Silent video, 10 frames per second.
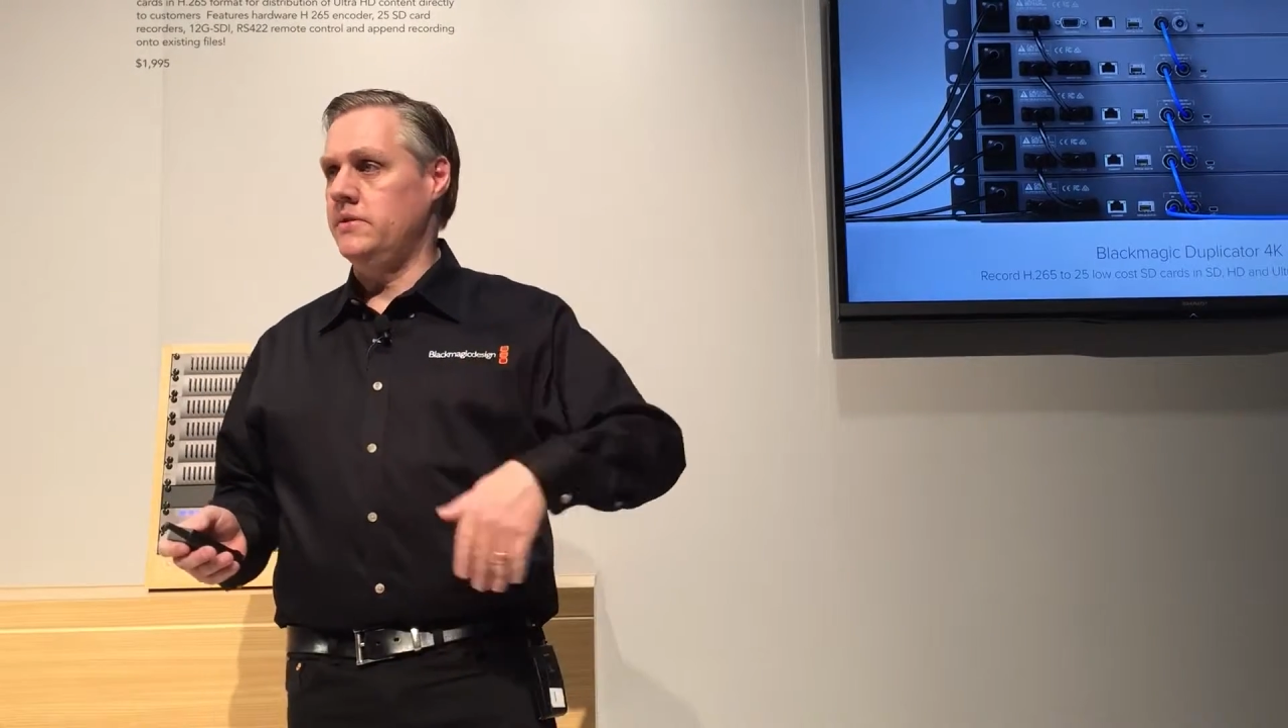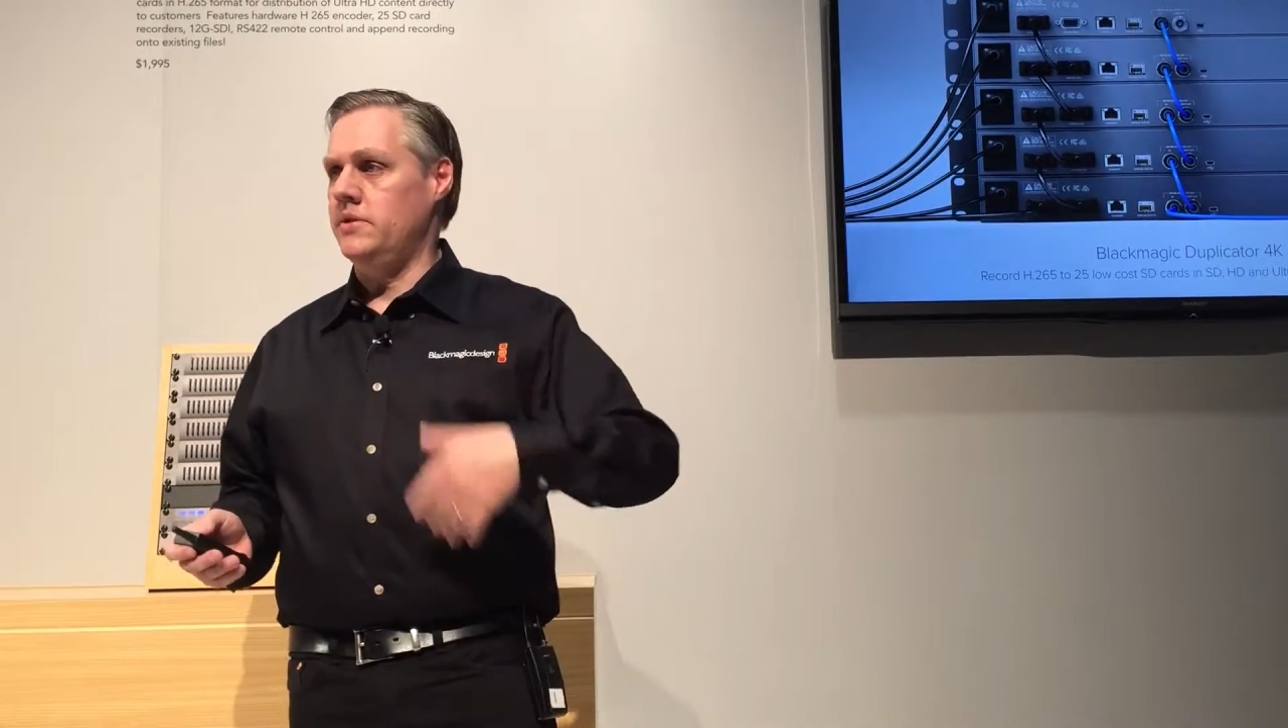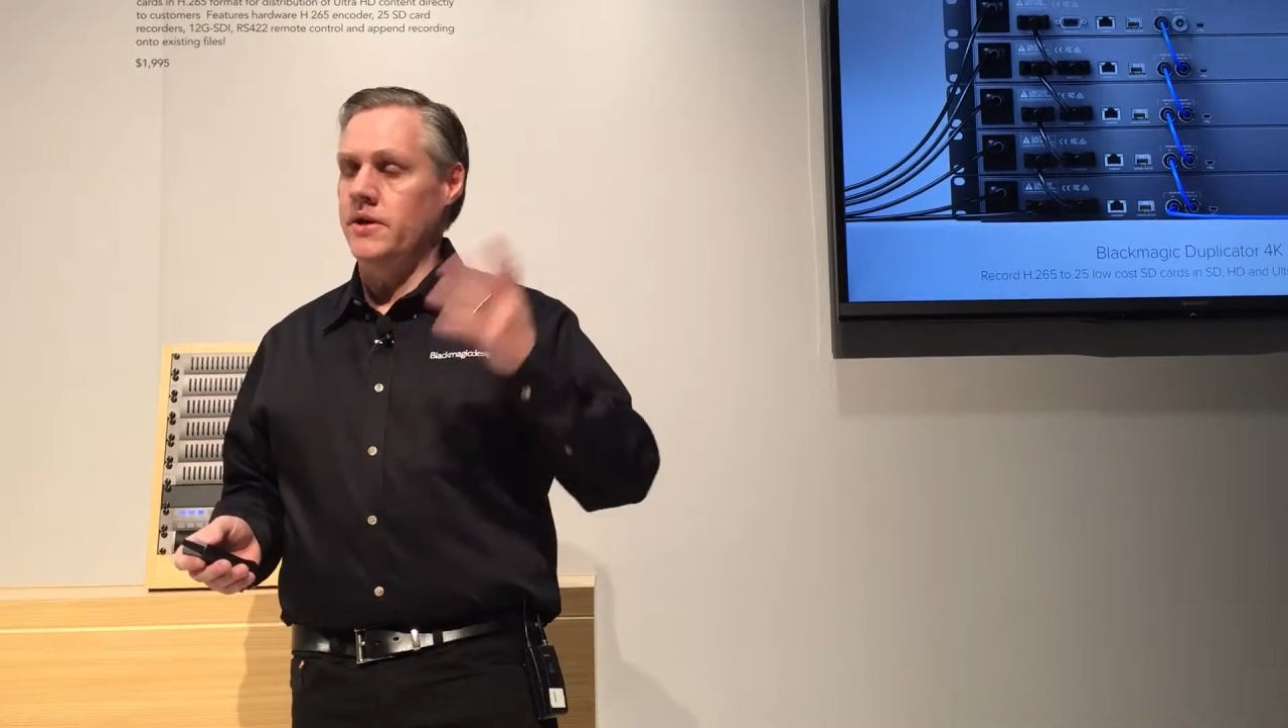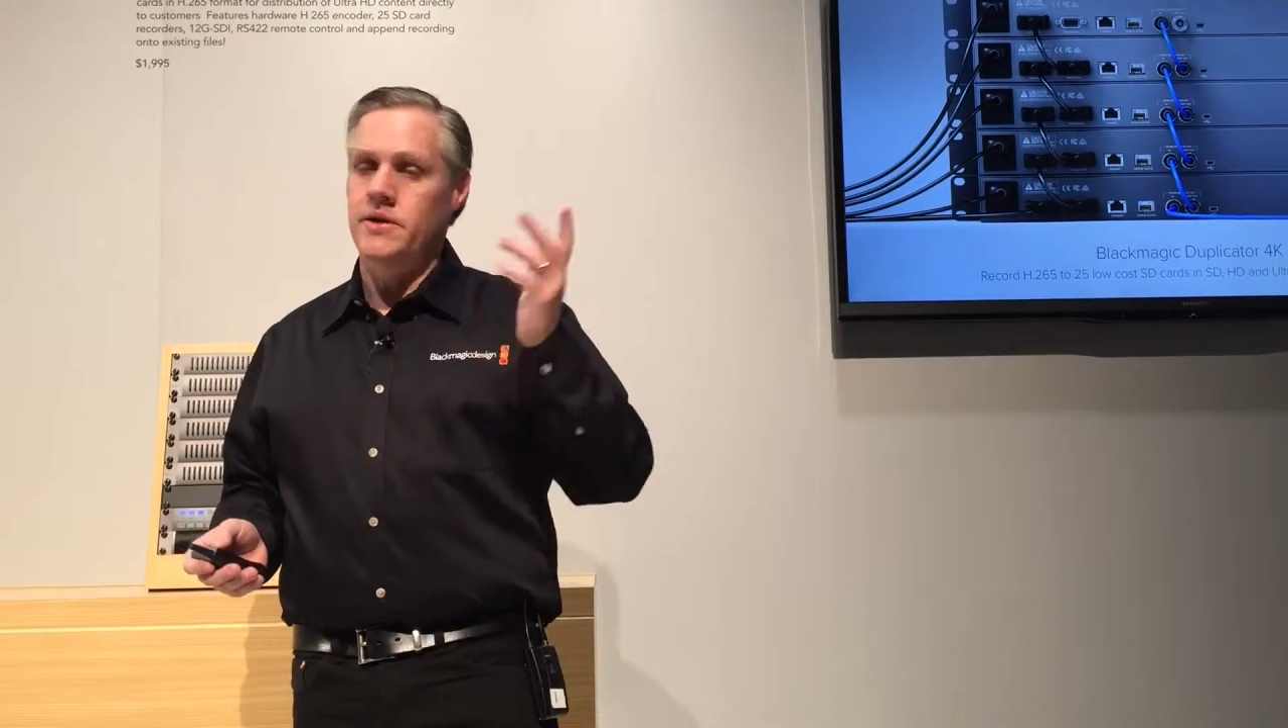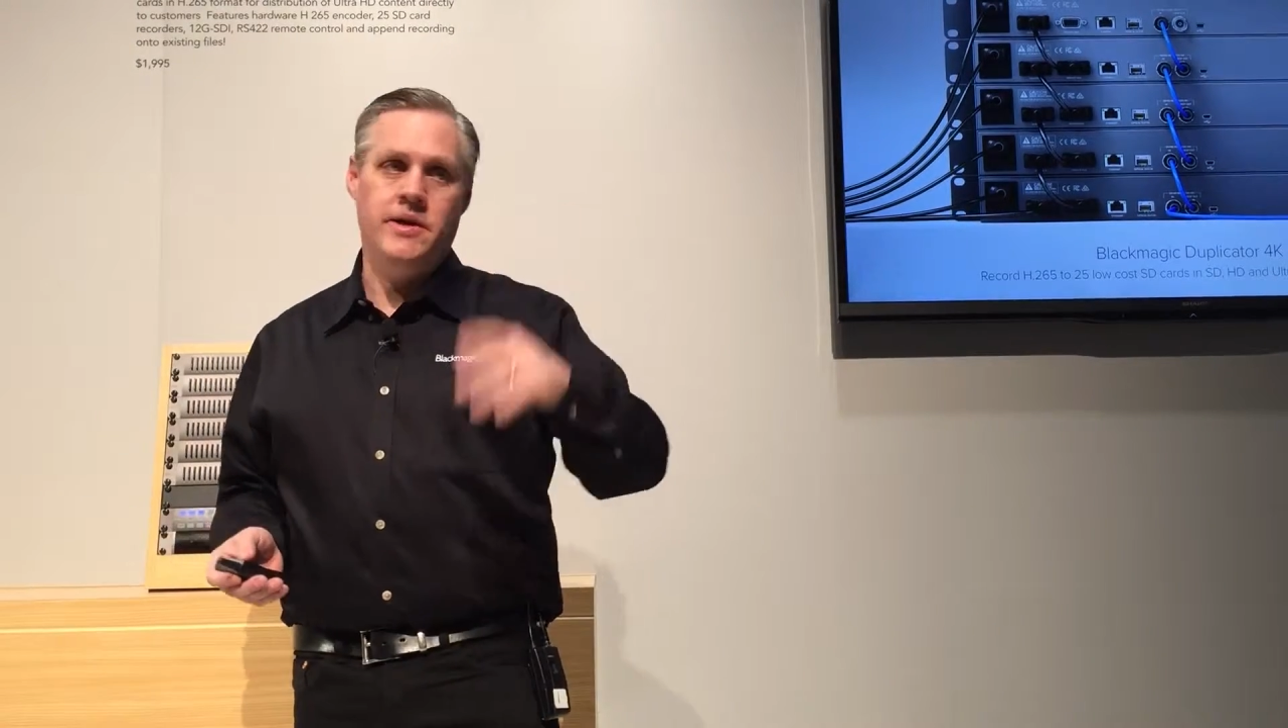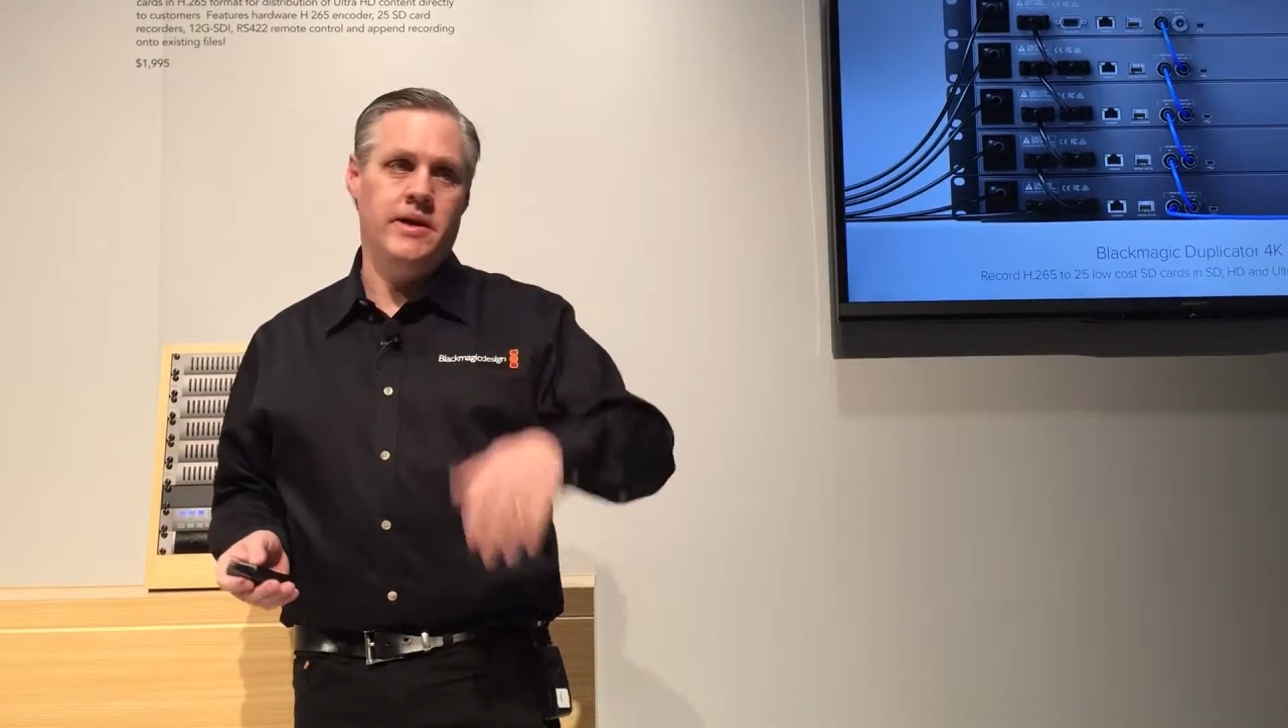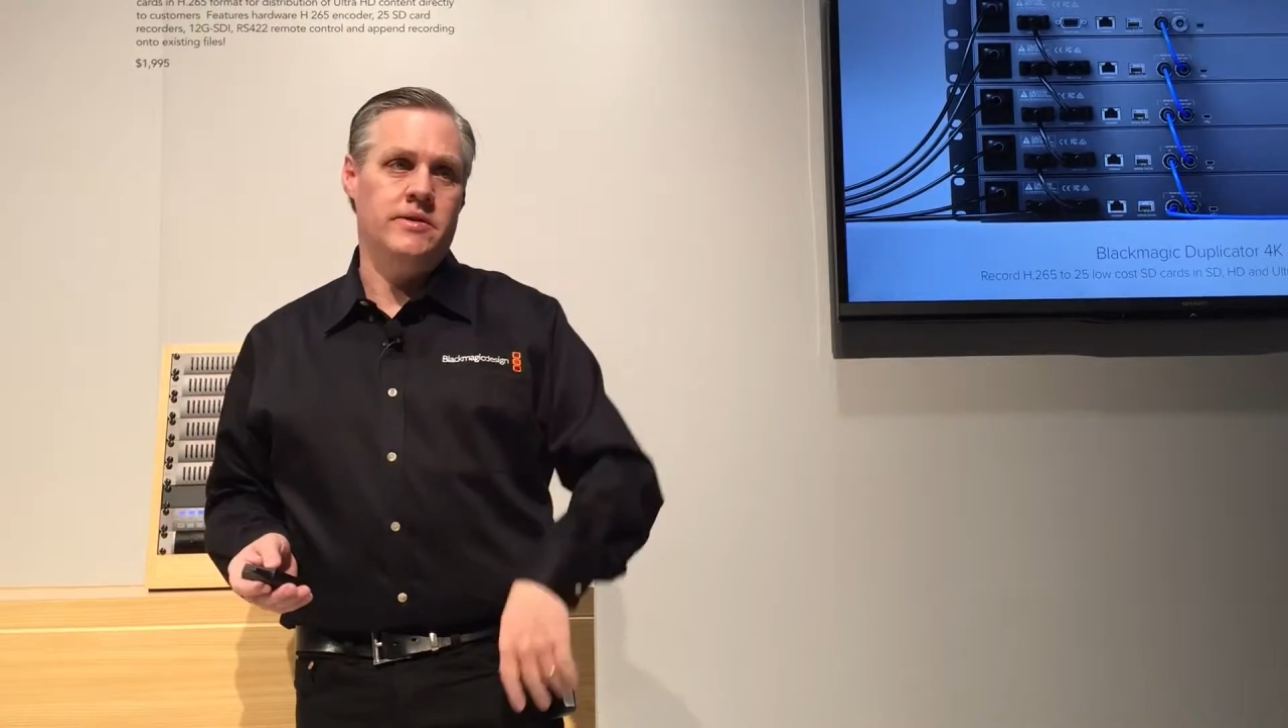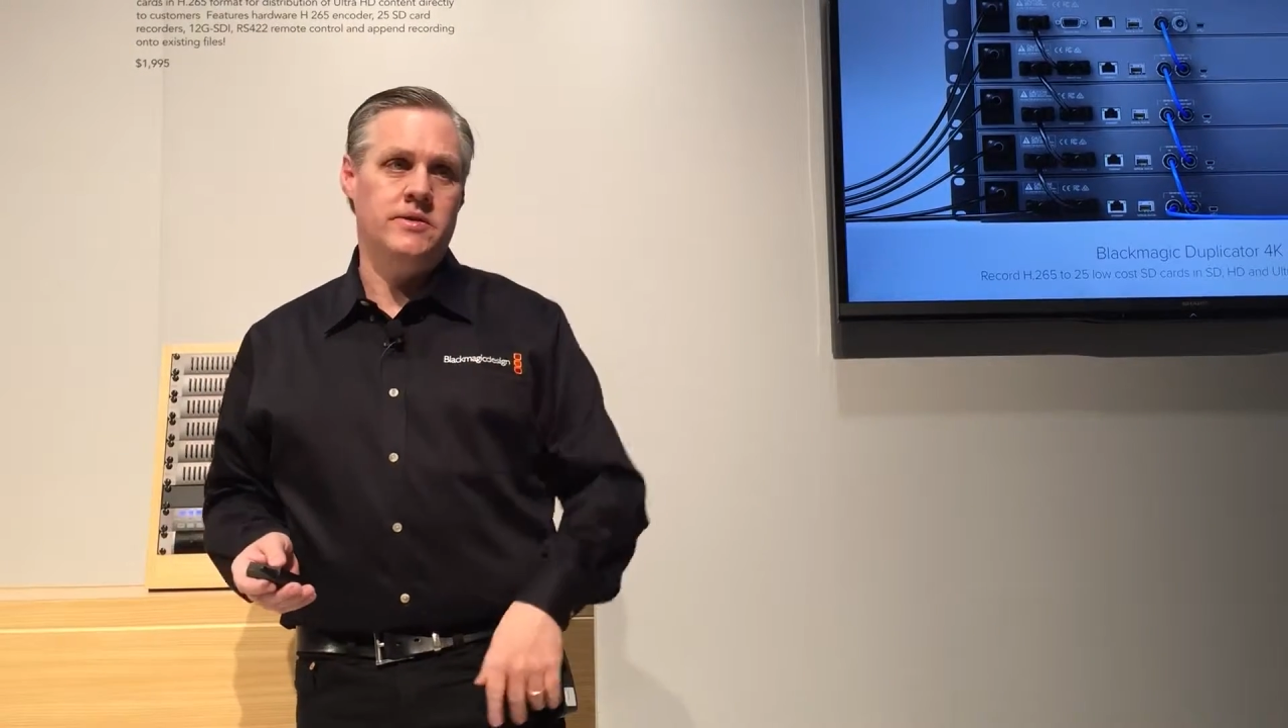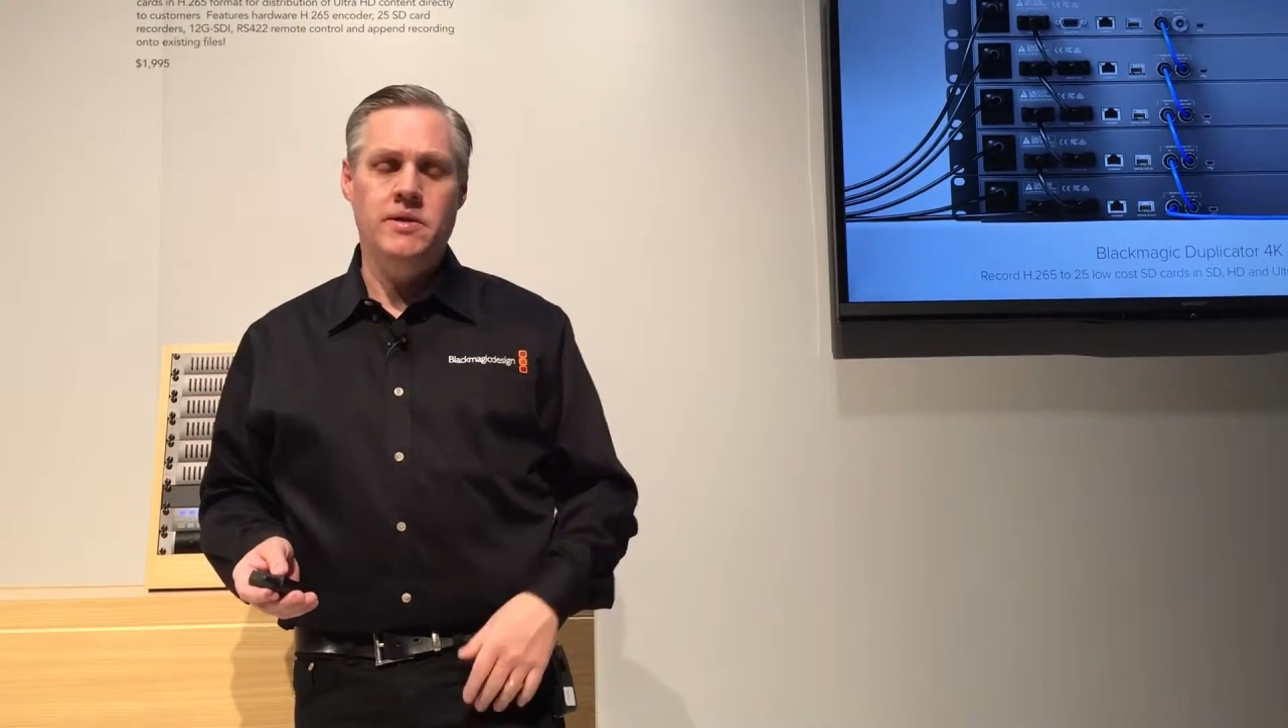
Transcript: daisy chained together.